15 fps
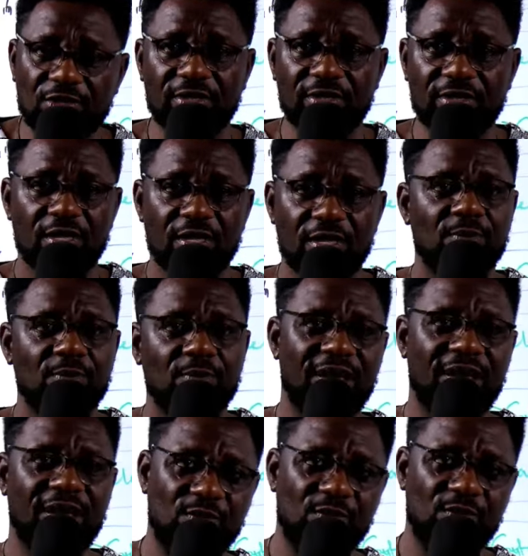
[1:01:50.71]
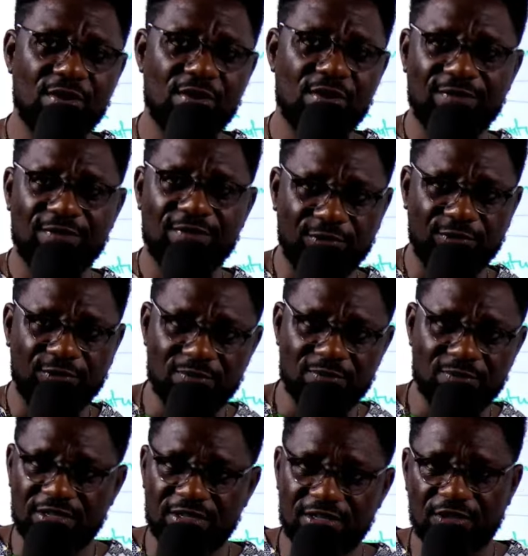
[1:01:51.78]
But now when you have 40 minutes
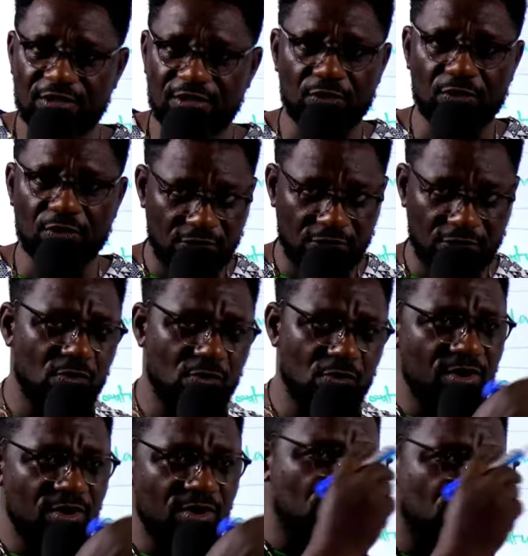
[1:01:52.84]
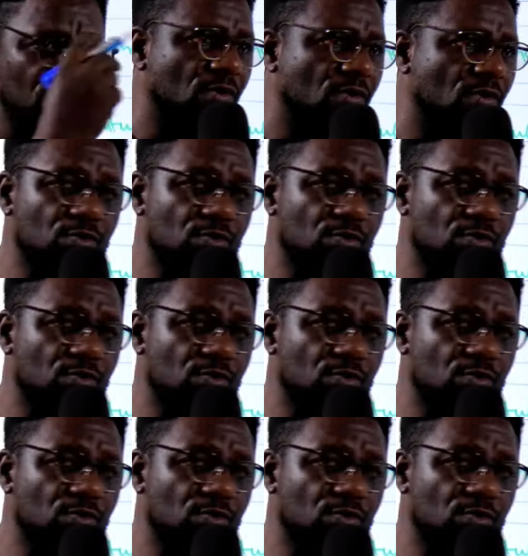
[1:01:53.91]
video, go and do it on your phone.